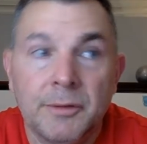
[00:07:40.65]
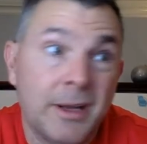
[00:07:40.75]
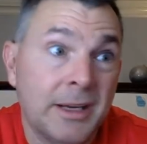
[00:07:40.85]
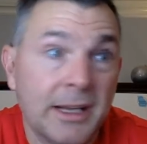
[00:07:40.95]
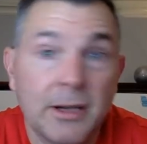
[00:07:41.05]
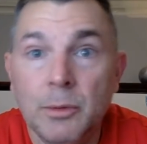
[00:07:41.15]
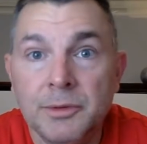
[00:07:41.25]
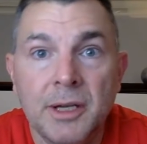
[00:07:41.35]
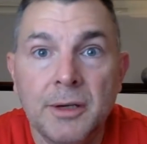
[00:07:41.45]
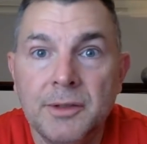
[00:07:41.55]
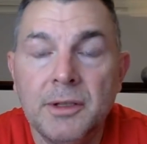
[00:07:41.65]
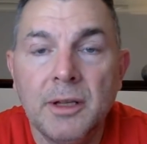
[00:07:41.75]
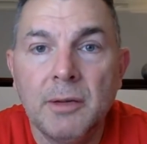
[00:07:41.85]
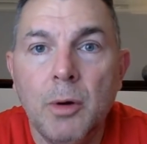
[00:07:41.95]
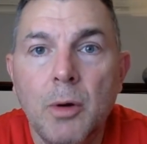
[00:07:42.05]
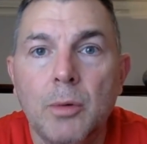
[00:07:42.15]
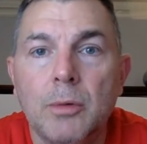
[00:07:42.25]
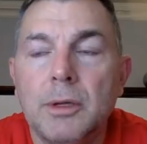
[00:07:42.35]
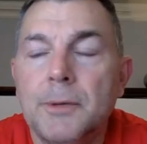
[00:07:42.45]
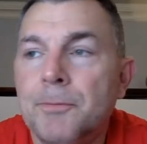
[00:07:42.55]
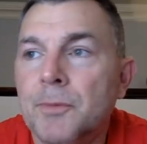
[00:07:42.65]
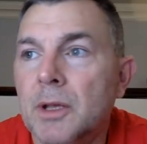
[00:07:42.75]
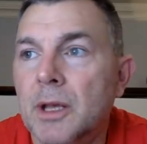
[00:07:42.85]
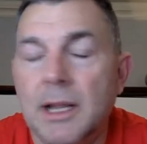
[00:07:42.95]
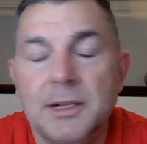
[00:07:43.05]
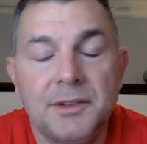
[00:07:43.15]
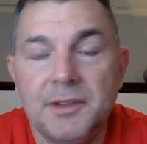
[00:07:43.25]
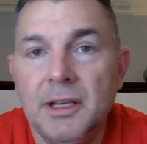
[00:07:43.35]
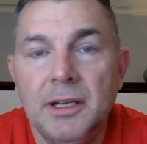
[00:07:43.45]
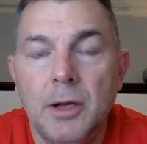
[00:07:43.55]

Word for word: In fact, I can almost guarantee they won't. And I just tell you,